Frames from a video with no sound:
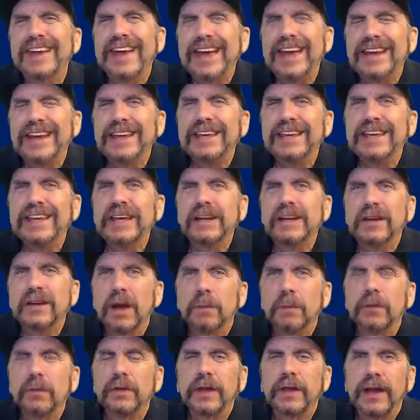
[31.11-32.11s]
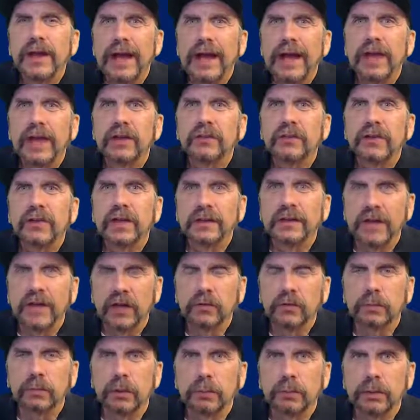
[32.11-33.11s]
any number that has a
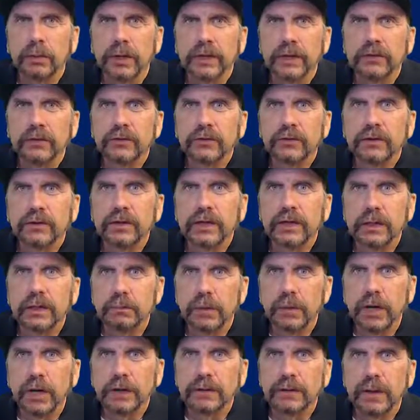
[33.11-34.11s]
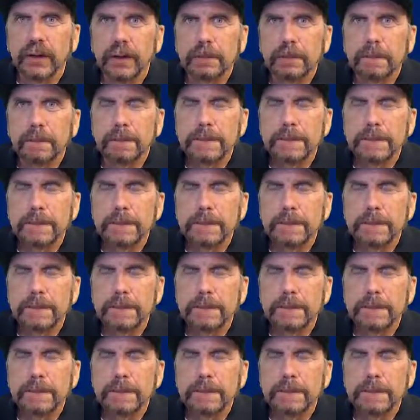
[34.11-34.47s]
decimal place in Python.